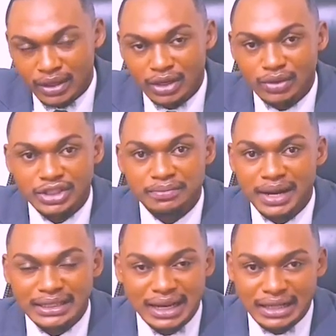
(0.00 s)
It doesn't
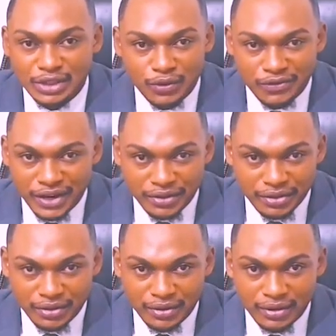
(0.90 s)
matter your
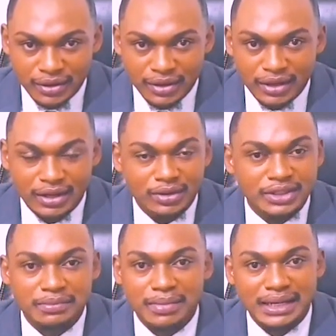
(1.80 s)
faith. It
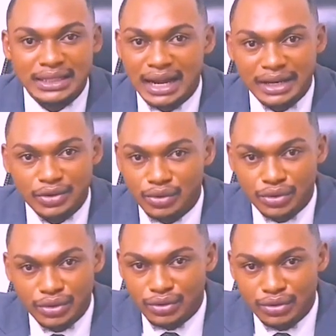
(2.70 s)
doesn't matter
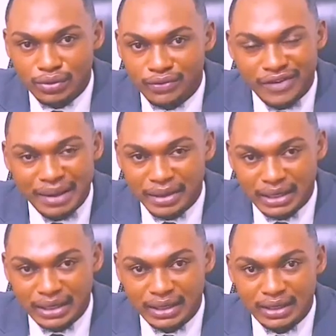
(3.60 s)
your
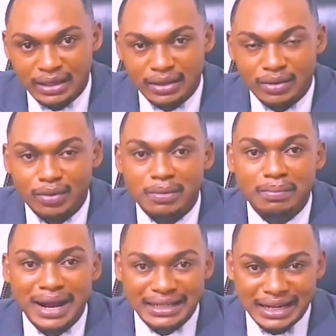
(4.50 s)
family. What
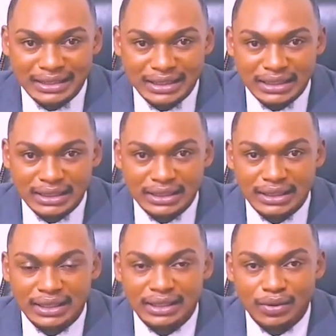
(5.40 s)
matters
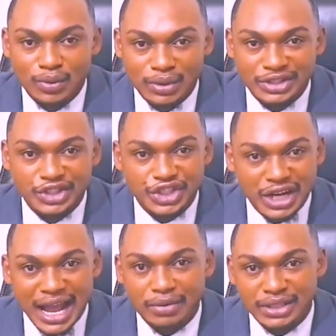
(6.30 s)
is, will this
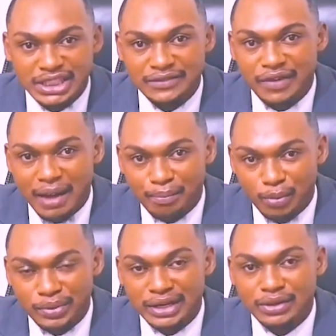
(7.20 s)
child receive
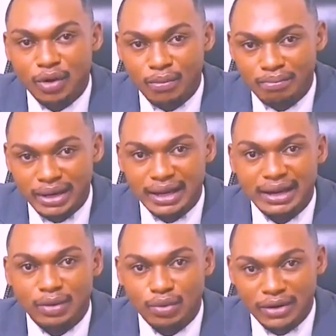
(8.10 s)
appropriate upbringing
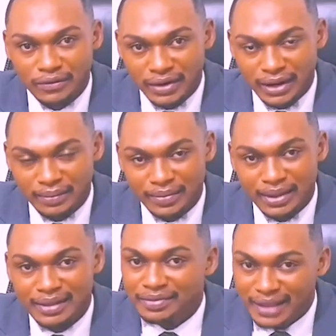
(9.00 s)
and welfare?
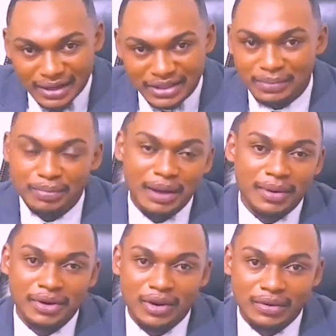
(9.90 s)
That is the
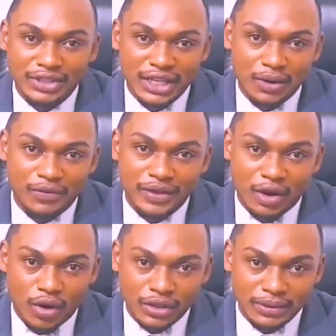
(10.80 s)
primary concern of the
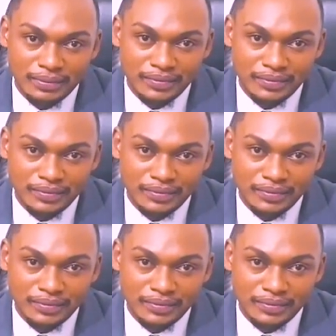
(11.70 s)
court.